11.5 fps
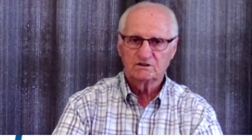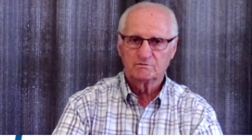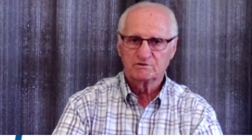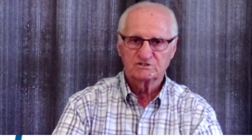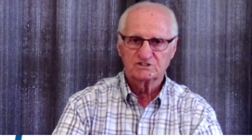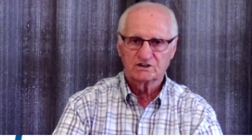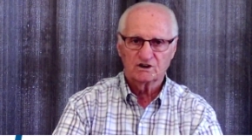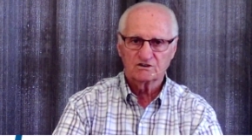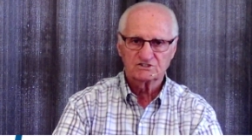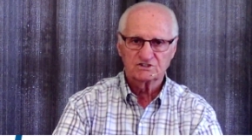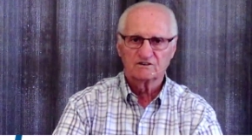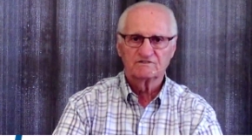to present
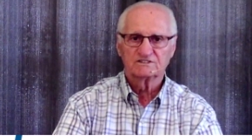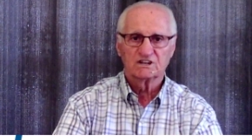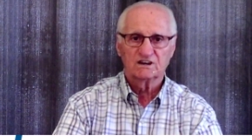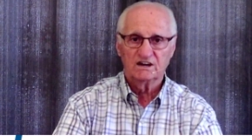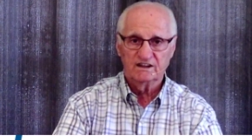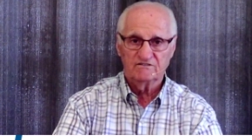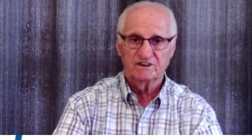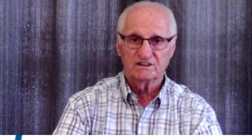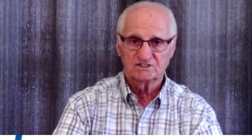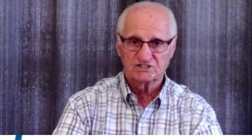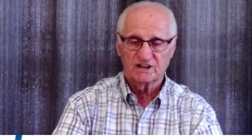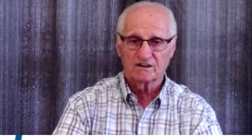ourselves as a living
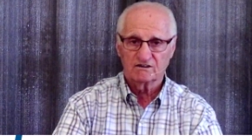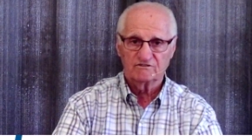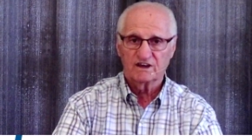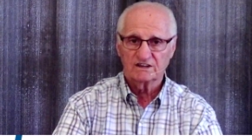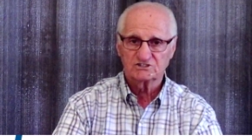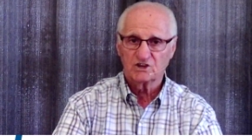sacrifice,